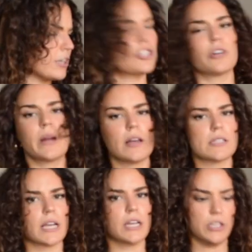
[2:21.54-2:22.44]
not sure what else
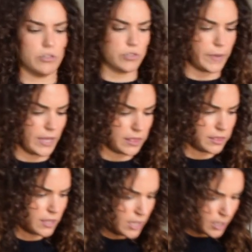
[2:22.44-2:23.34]
I could use with,
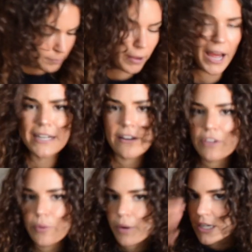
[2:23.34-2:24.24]
but I
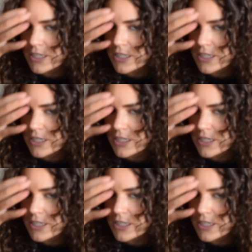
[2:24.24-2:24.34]
definitely wanted